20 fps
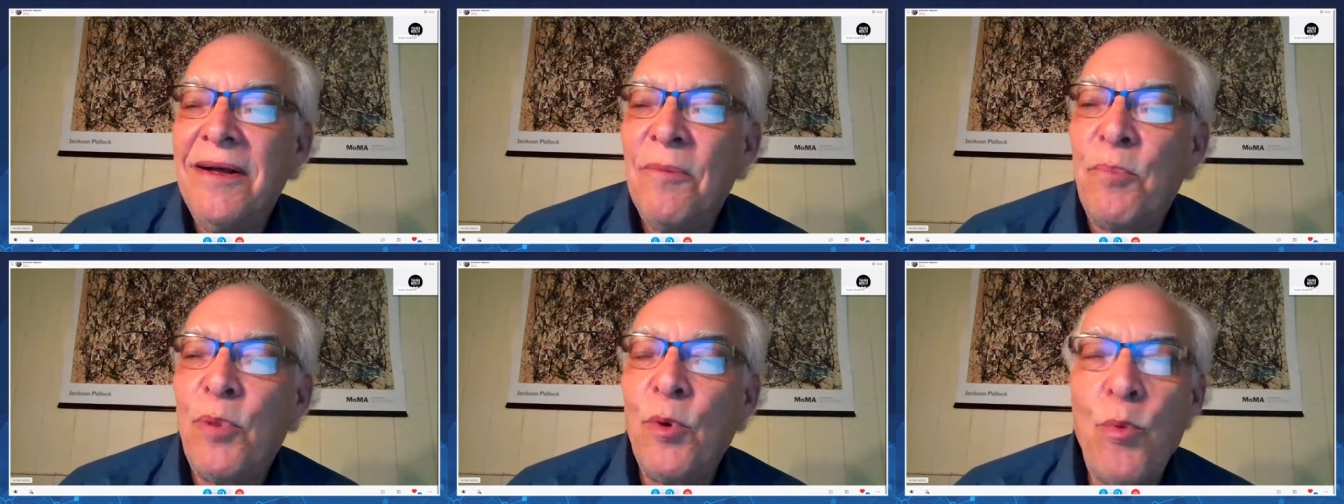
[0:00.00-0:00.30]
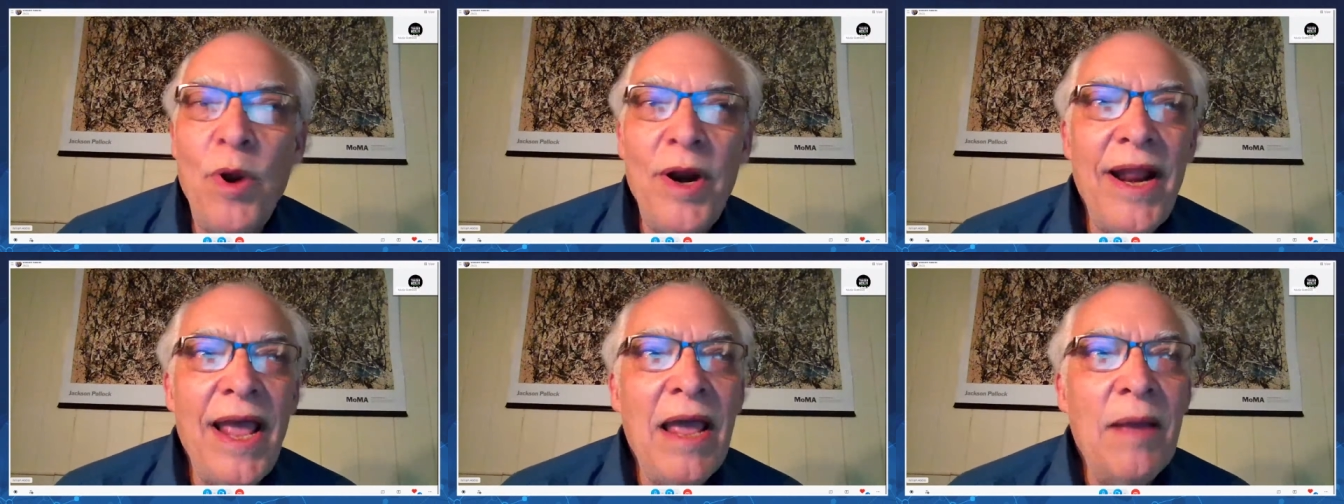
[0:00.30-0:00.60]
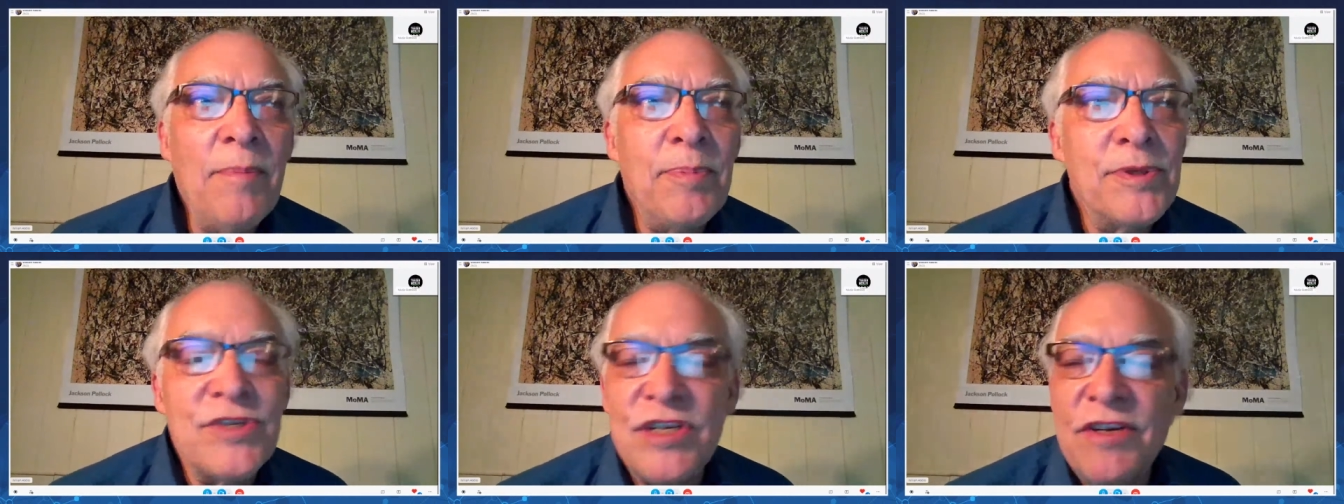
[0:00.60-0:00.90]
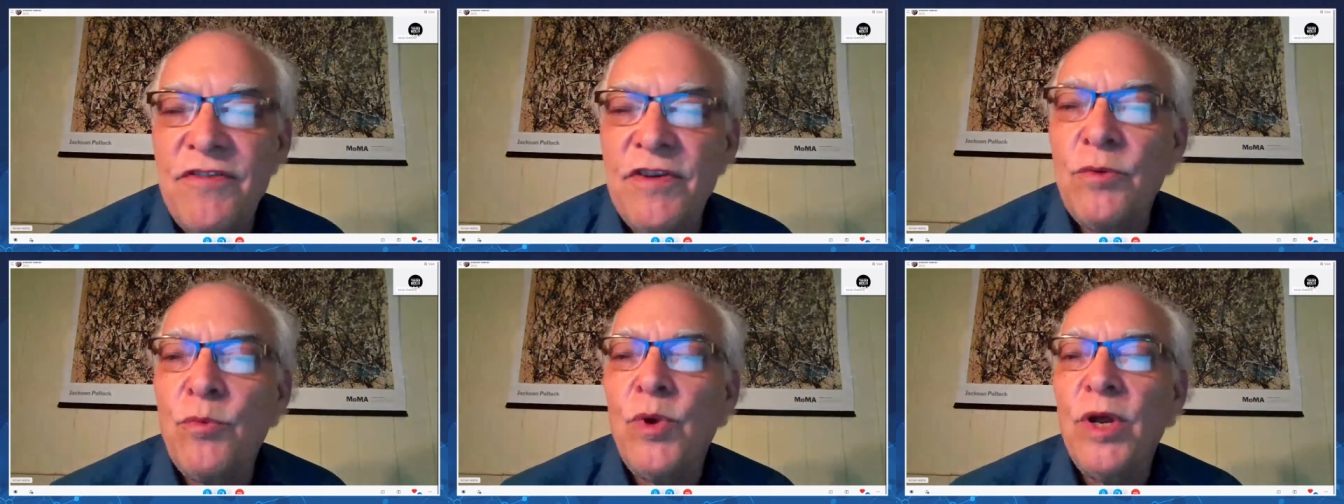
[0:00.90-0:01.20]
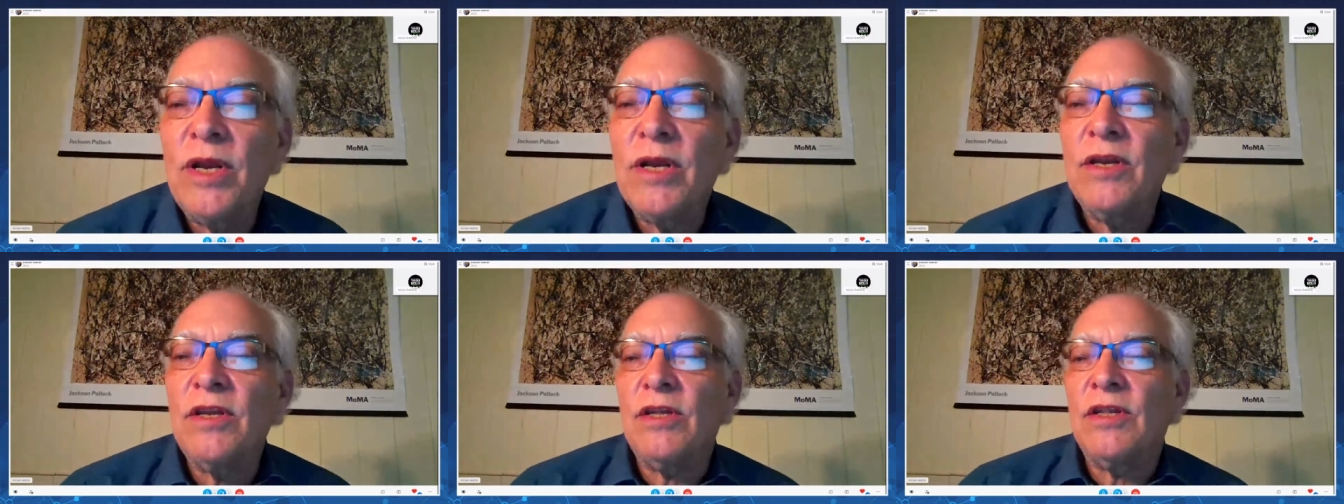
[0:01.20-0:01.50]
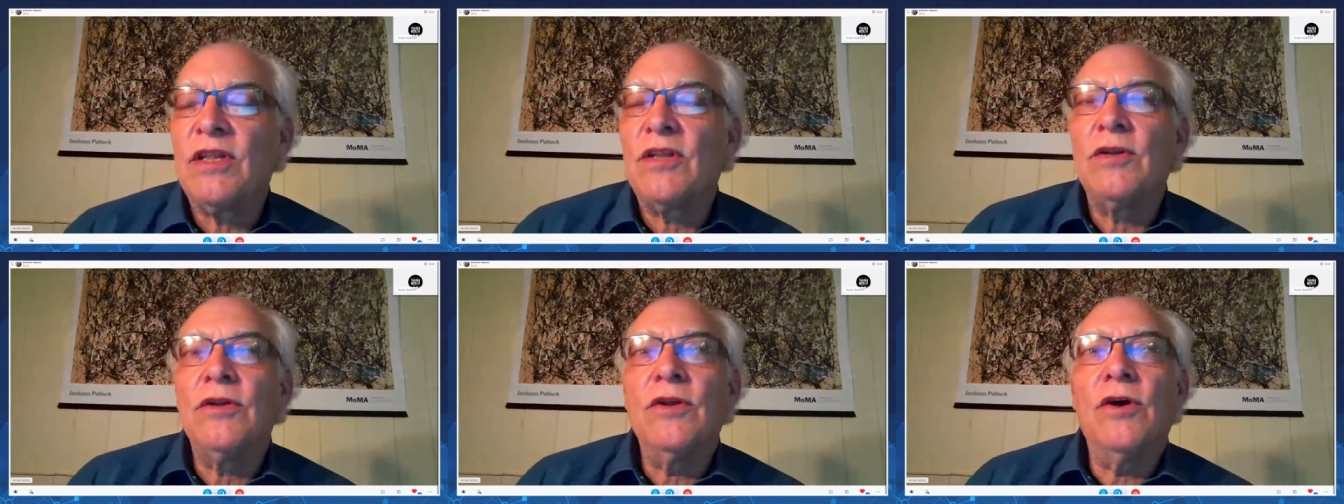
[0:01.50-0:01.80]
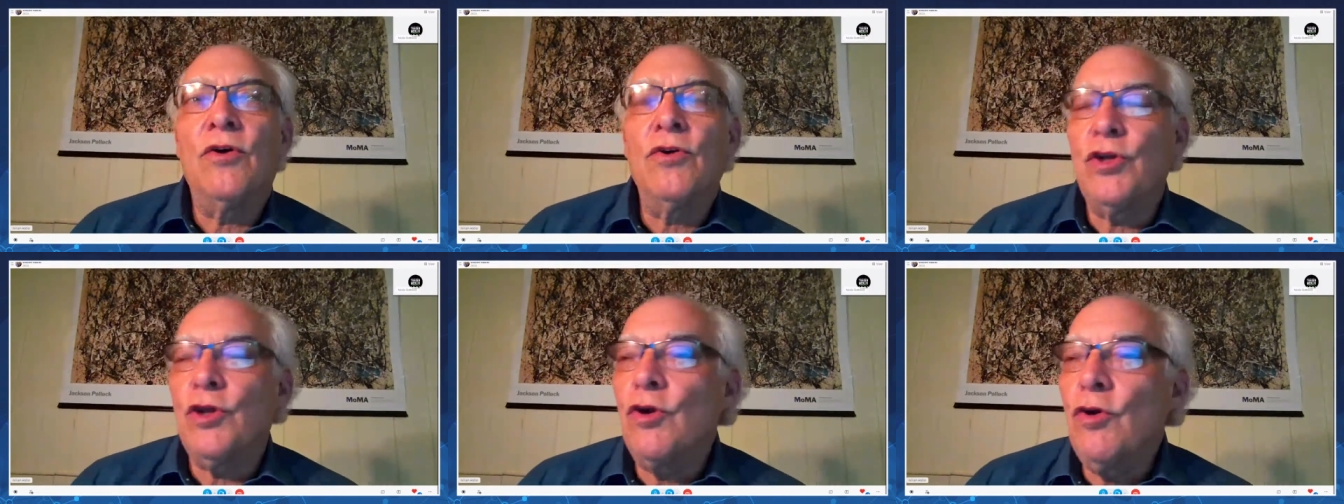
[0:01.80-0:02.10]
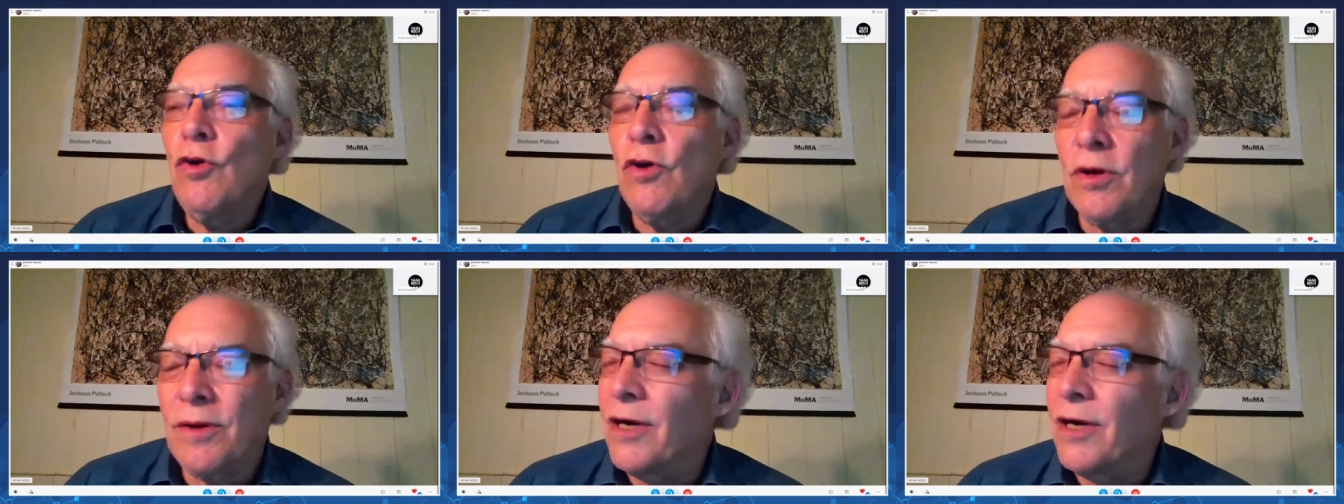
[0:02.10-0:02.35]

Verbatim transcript: But what happens even when Euro,